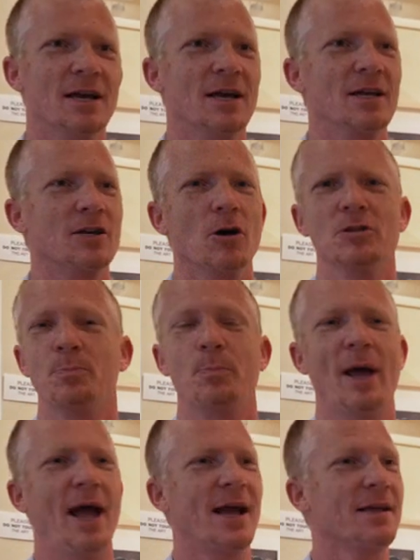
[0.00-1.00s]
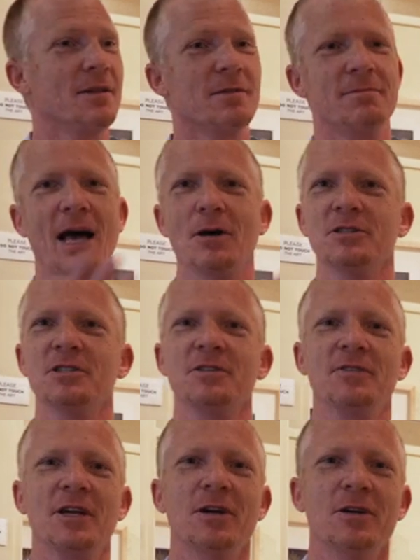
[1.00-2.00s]
And uh, it goes back thousands
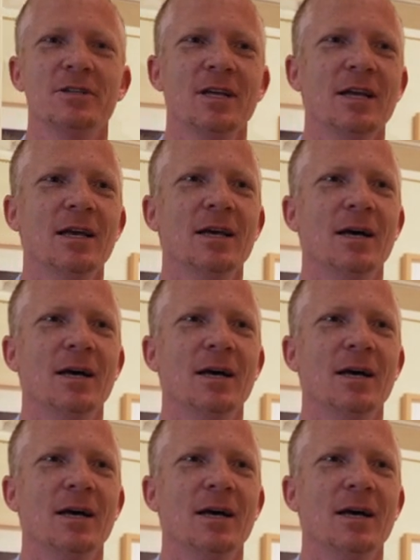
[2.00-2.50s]
of years.